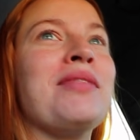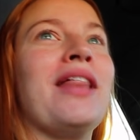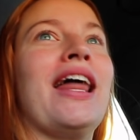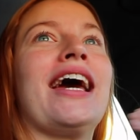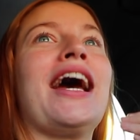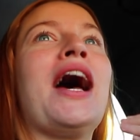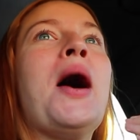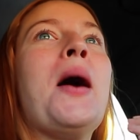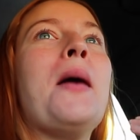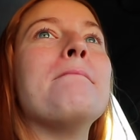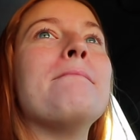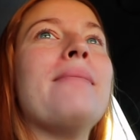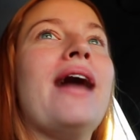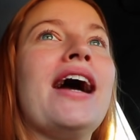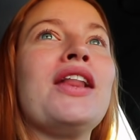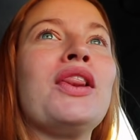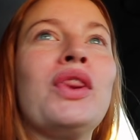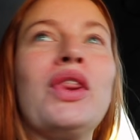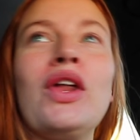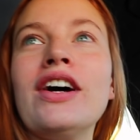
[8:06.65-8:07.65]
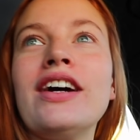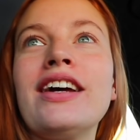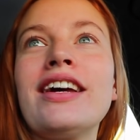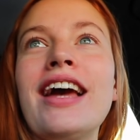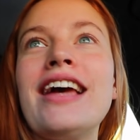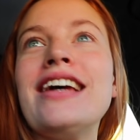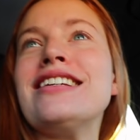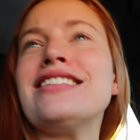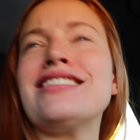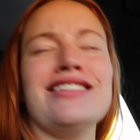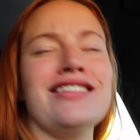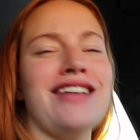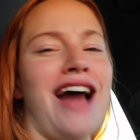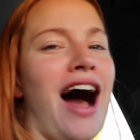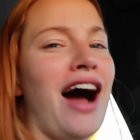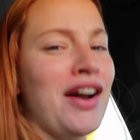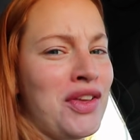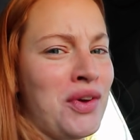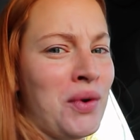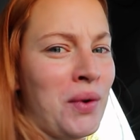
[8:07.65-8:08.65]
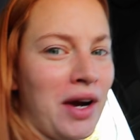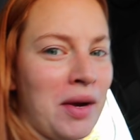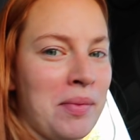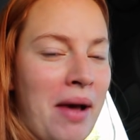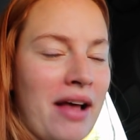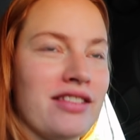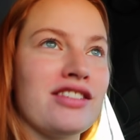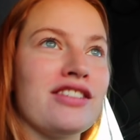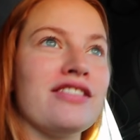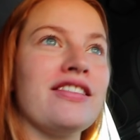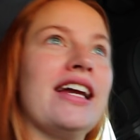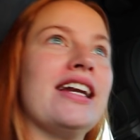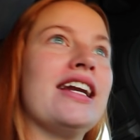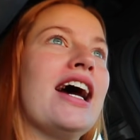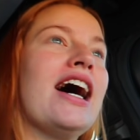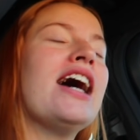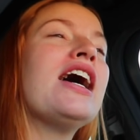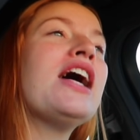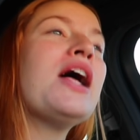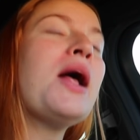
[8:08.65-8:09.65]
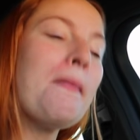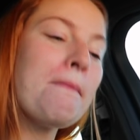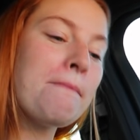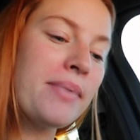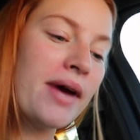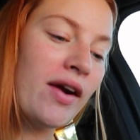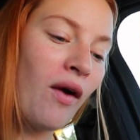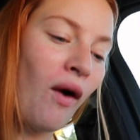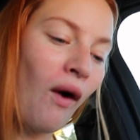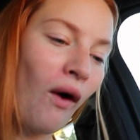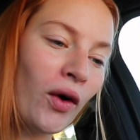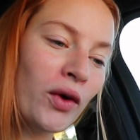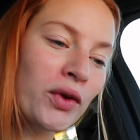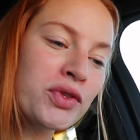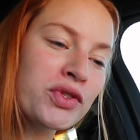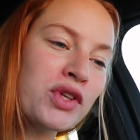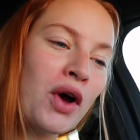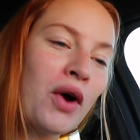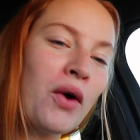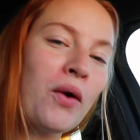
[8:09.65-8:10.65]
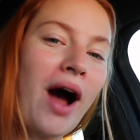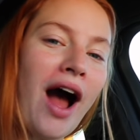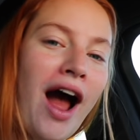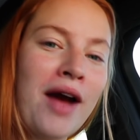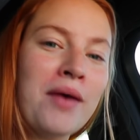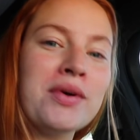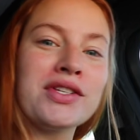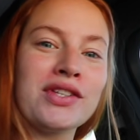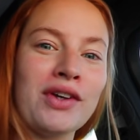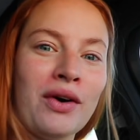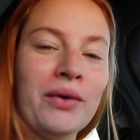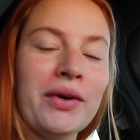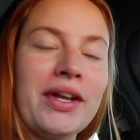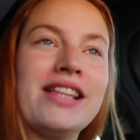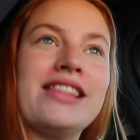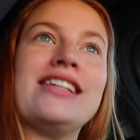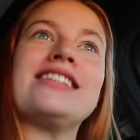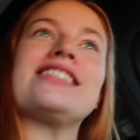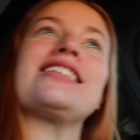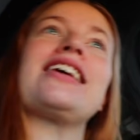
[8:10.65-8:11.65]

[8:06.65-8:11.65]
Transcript: Like my look is not York, Pennsylvania, but also I was holding this